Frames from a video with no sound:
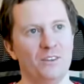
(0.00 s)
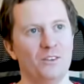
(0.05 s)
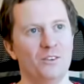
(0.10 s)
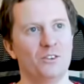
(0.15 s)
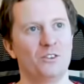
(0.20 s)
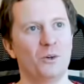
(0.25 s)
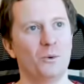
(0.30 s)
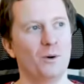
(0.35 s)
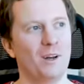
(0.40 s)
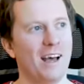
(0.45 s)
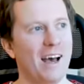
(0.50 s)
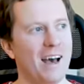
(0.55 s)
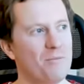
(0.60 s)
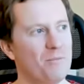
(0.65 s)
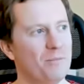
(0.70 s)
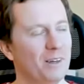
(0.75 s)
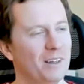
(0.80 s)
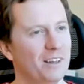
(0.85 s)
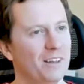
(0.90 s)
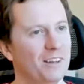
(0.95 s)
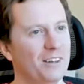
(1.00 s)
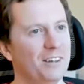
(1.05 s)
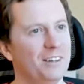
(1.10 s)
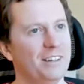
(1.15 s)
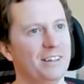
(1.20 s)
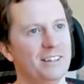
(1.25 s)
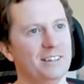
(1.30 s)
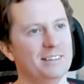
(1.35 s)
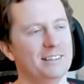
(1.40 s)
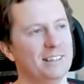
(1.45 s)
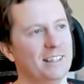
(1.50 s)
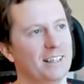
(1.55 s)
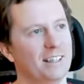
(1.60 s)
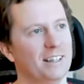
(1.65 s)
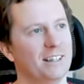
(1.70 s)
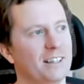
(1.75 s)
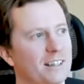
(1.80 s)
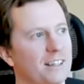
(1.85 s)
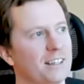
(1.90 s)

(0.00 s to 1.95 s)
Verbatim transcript: So what happened is that